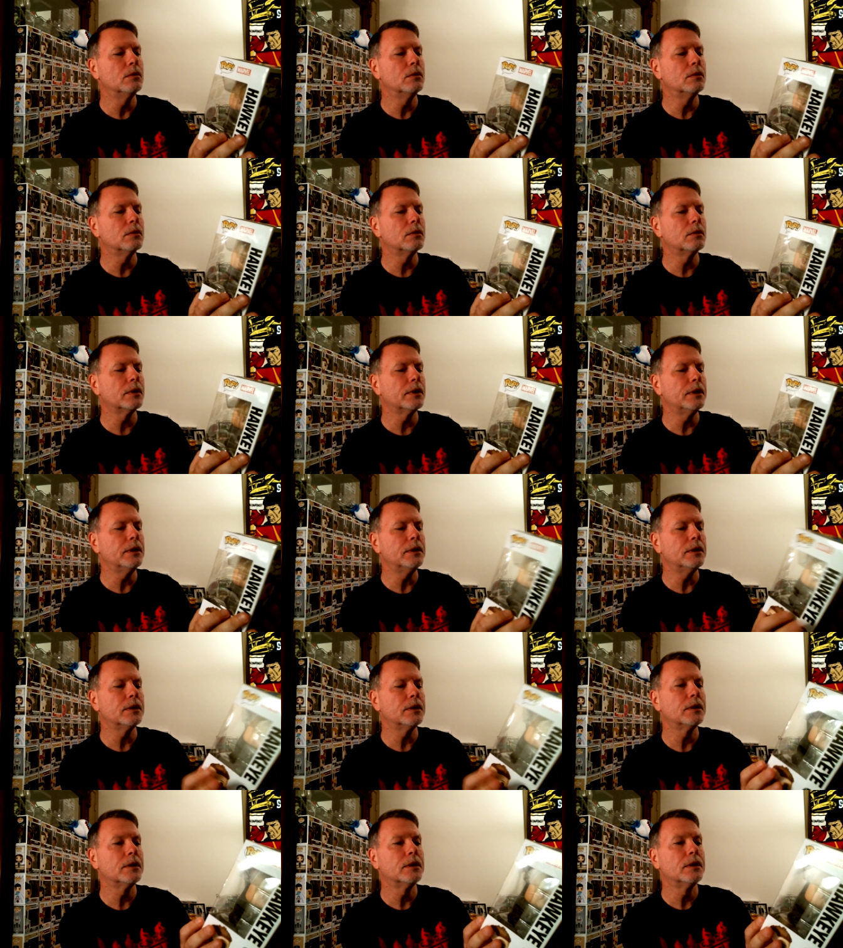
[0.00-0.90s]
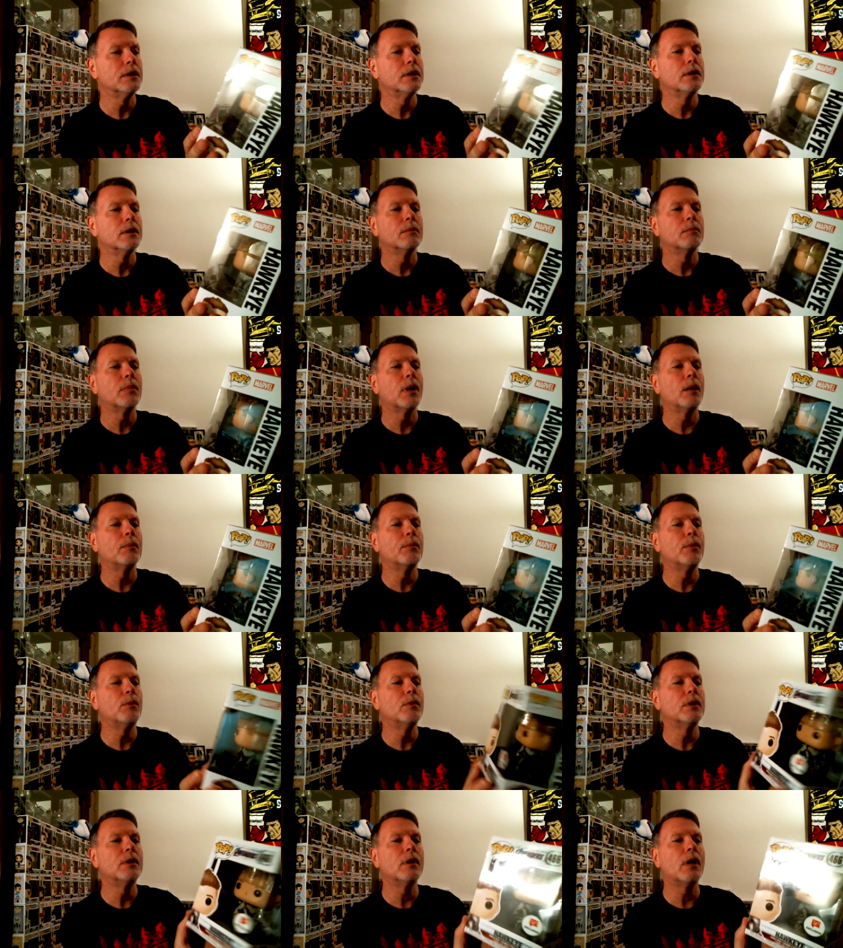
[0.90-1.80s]
All right,
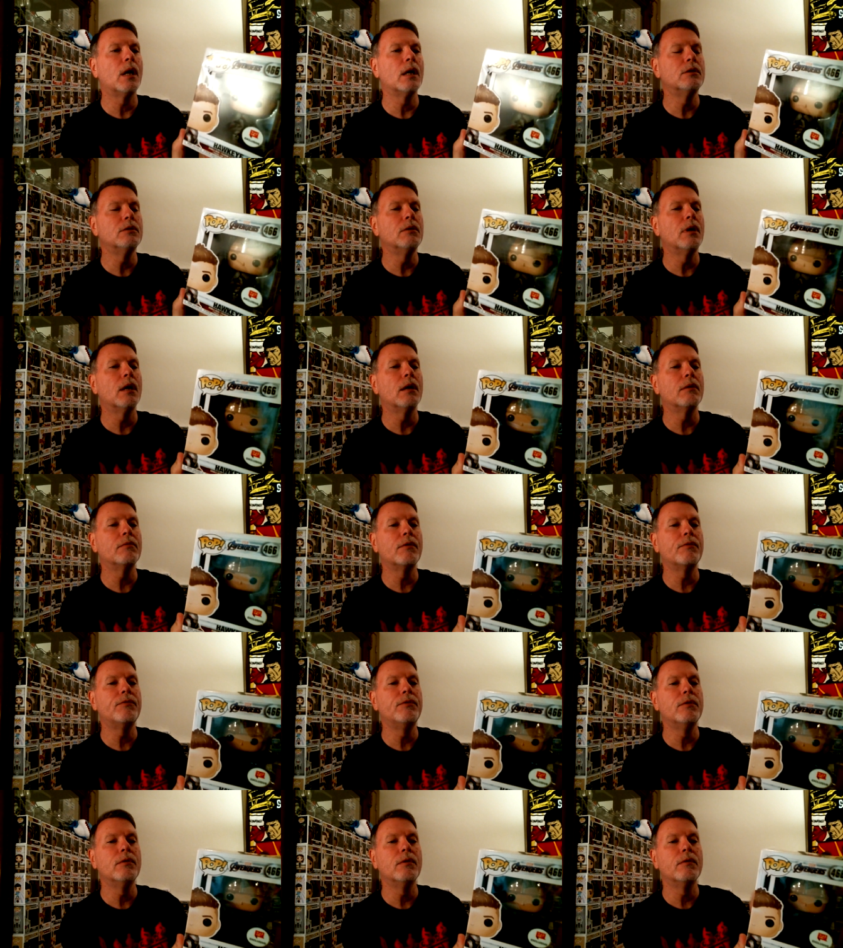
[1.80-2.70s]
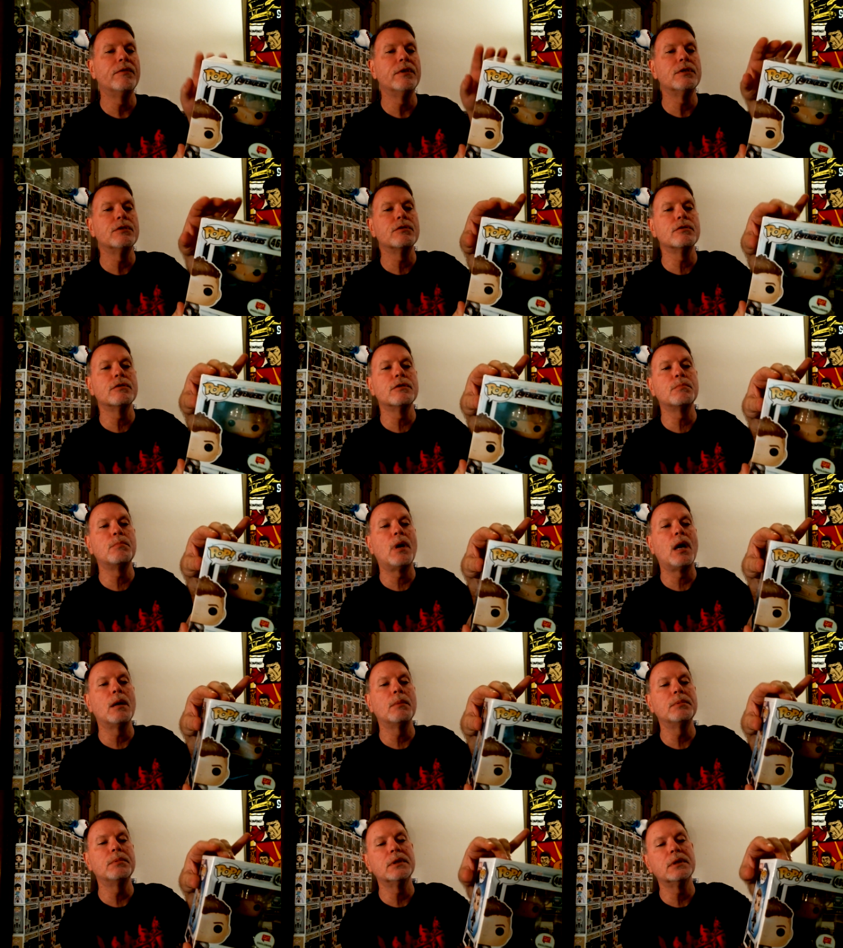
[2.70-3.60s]
probably wouldn't. I do have a few Avengers
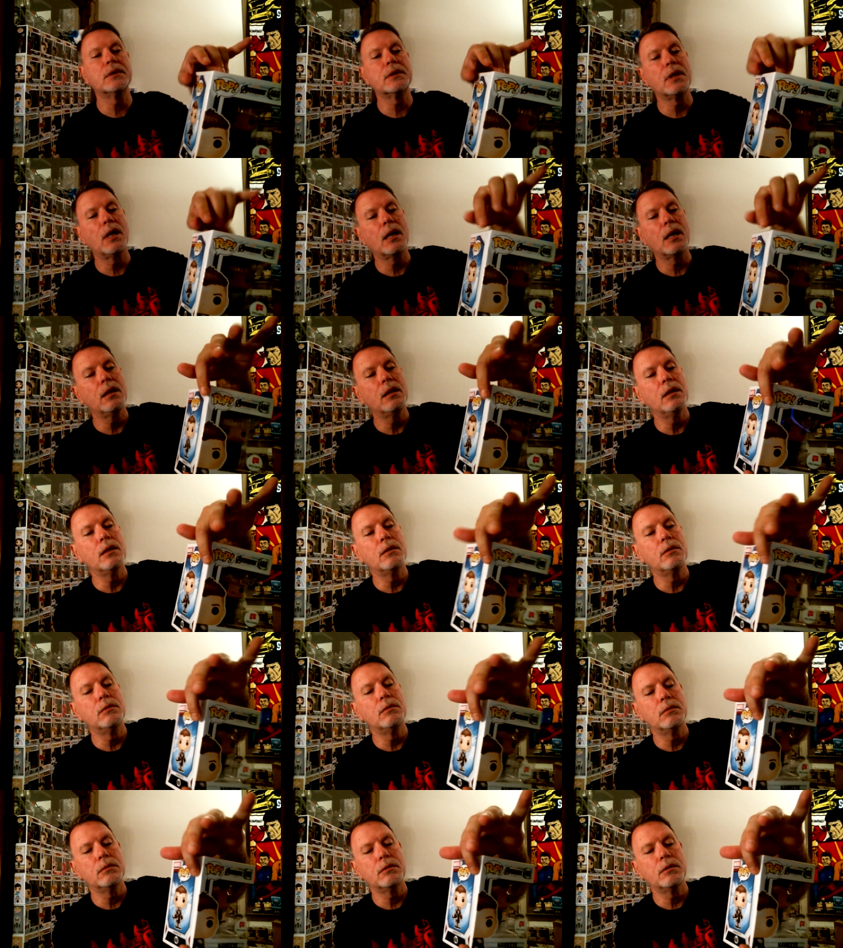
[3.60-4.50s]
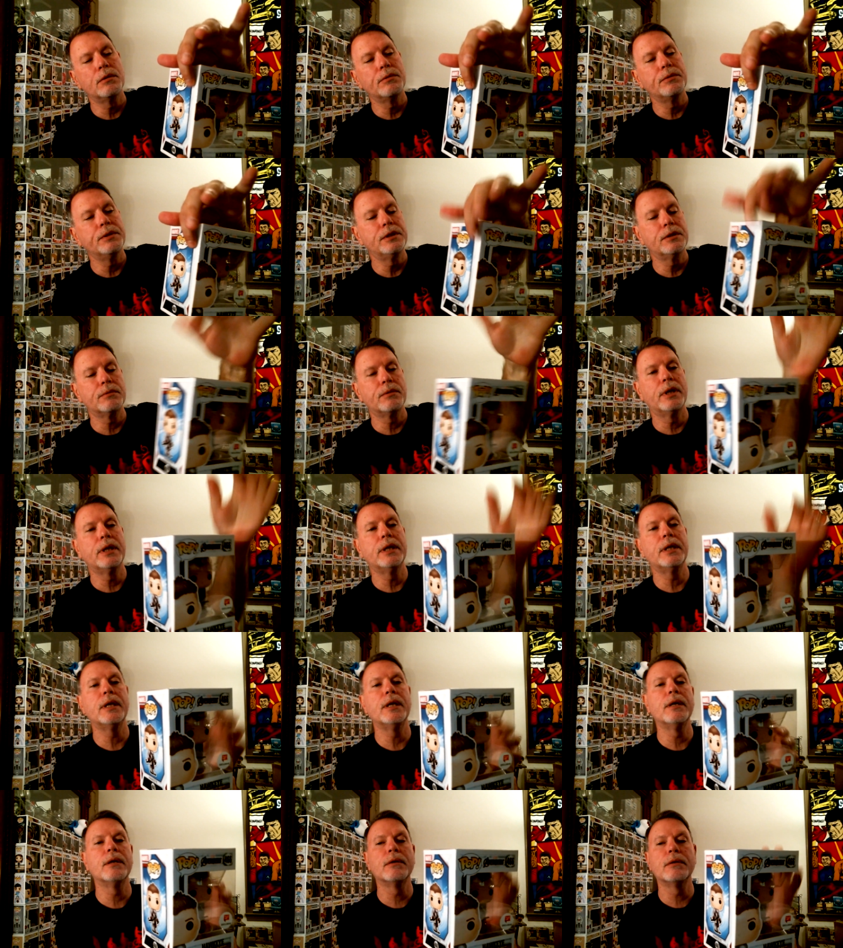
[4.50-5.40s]
pops. It's got a little crease right
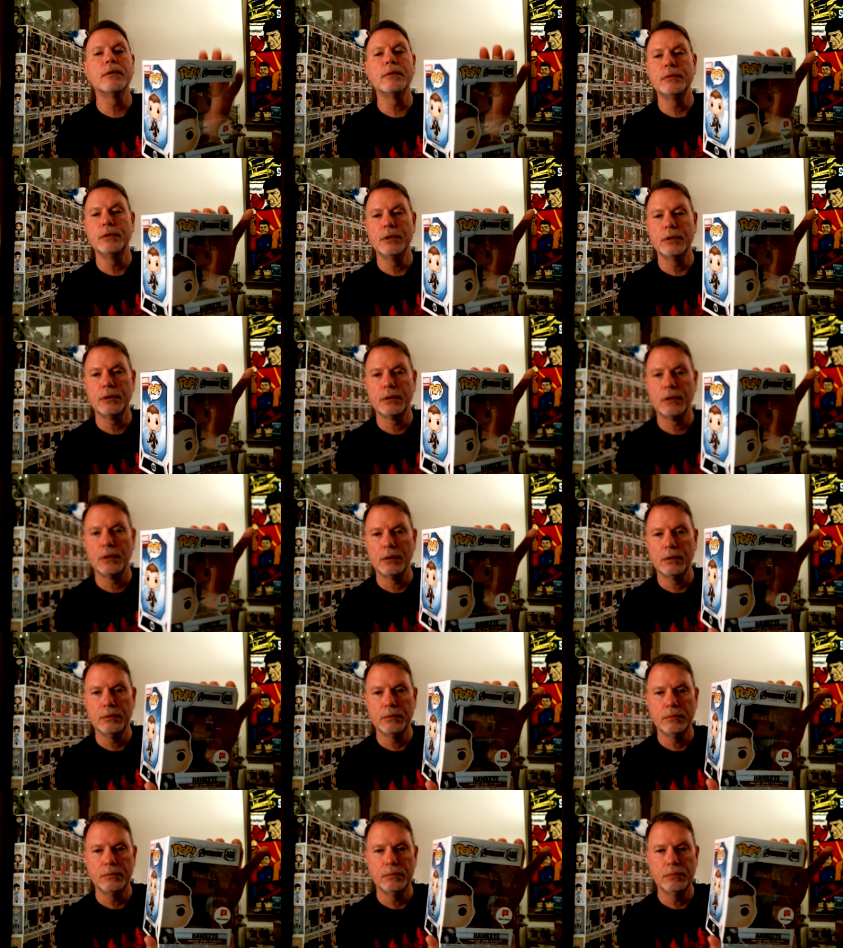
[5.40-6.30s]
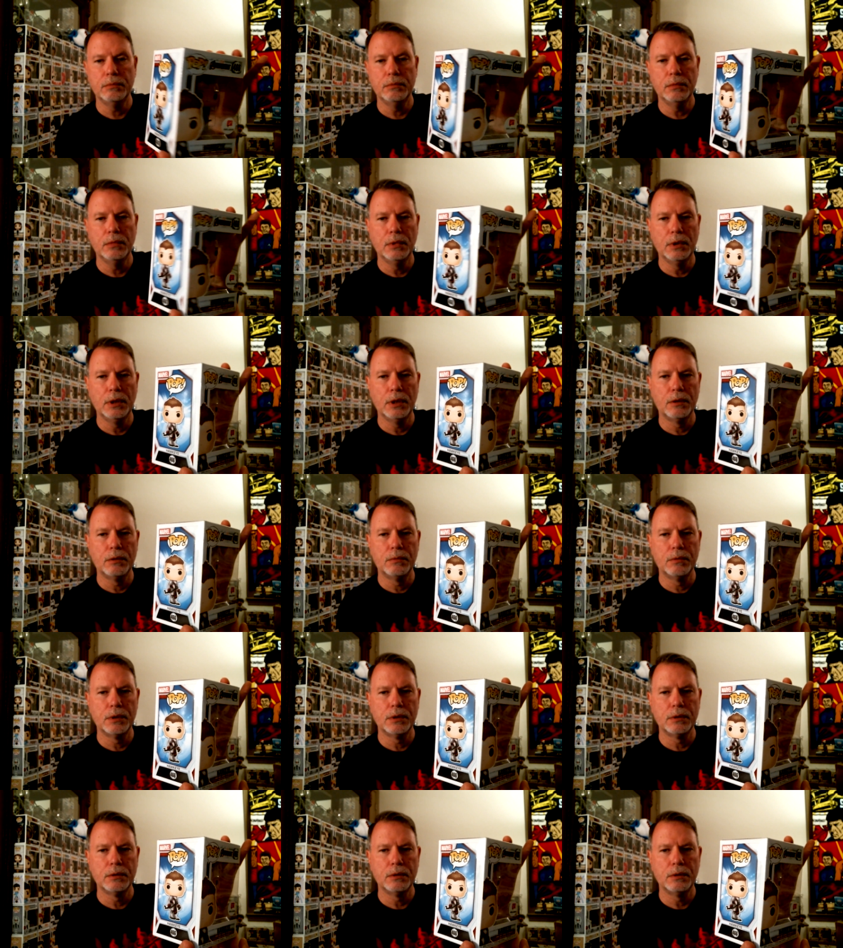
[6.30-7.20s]
here, just a little one,